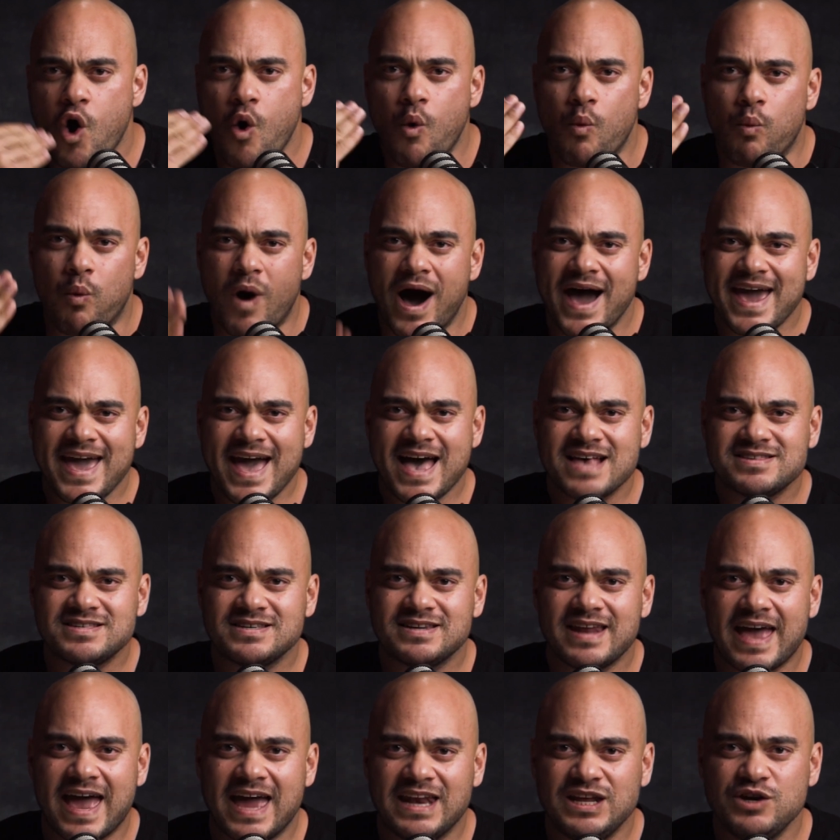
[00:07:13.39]
why
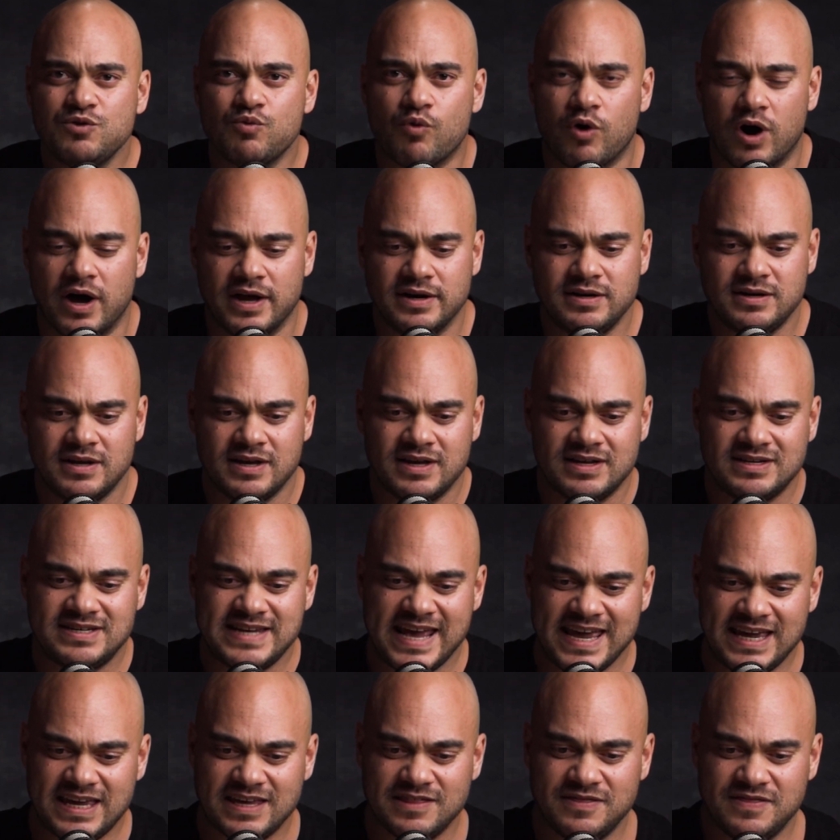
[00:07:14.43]
hasn't anyone
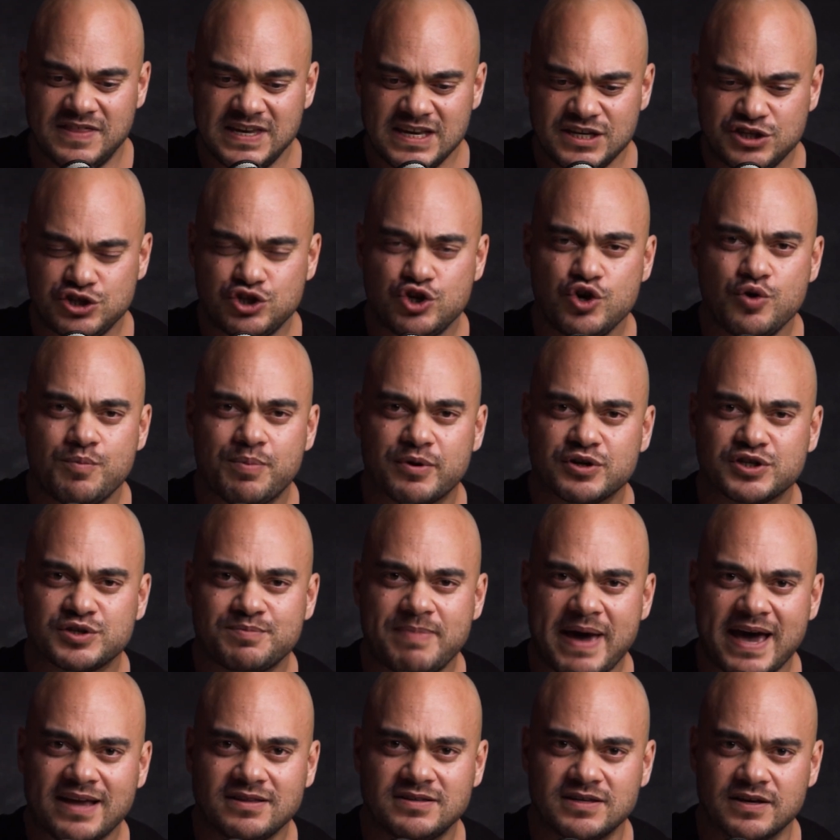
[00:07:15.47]
taken these two
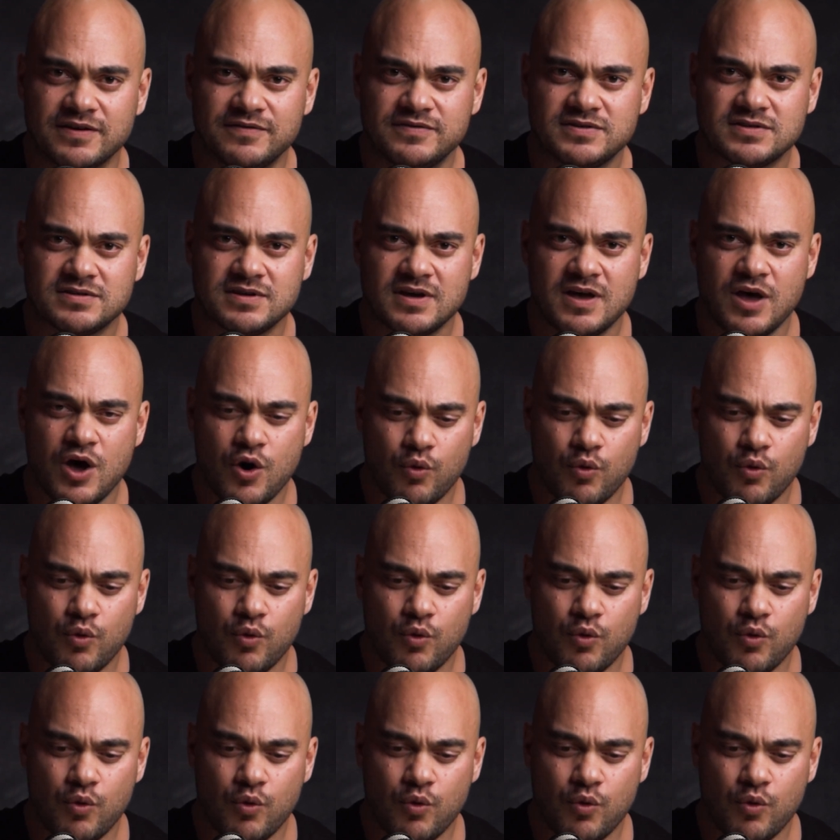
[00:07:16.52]
perspectives,